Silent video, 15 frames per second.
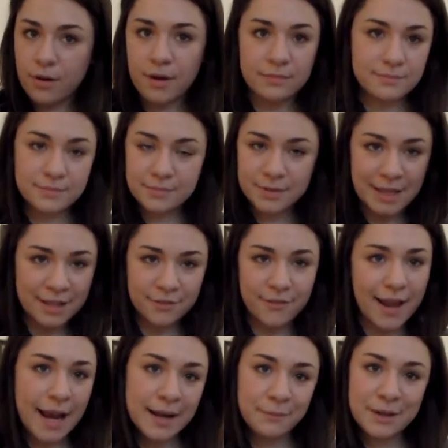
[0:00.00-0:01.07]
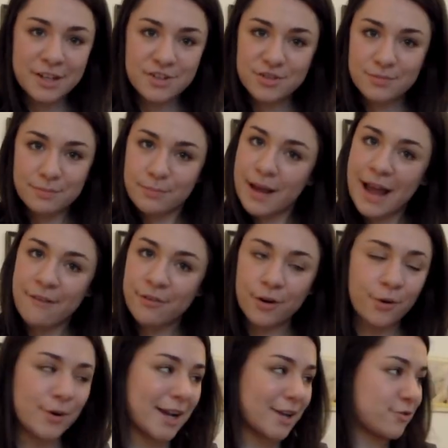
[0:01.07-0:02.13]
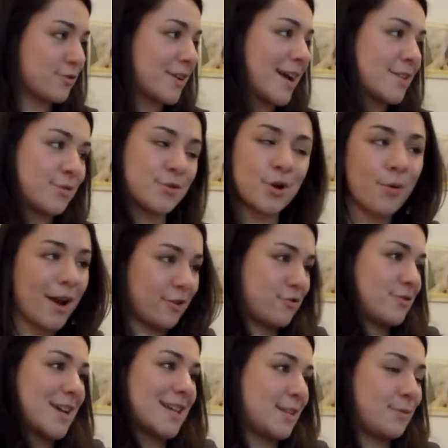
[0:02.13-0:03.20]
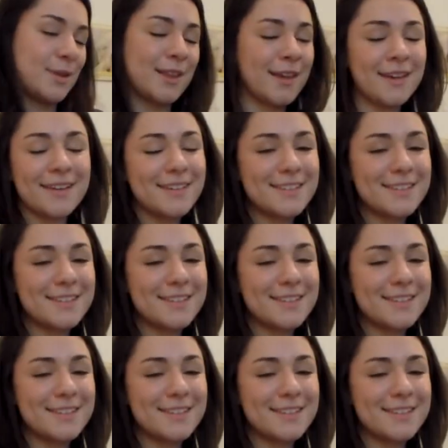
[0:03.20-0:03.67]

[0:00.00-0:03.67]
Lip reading: Cool. Well, that's fine. If you each have our own exercise or no exercise that we like.